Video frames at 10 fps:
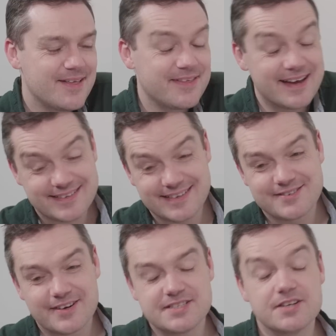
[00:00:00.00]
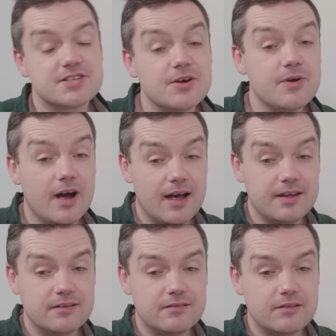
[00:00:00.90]
That's interesting. So
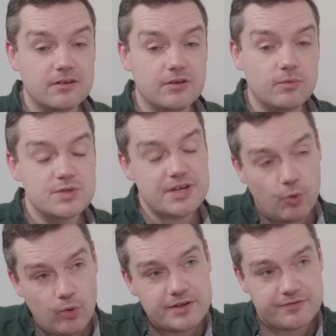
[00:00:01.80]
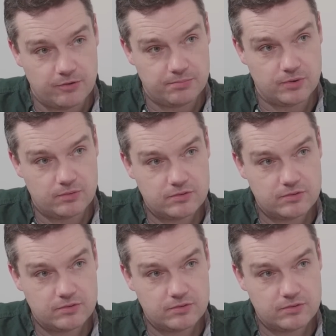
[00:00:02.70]
was it always football?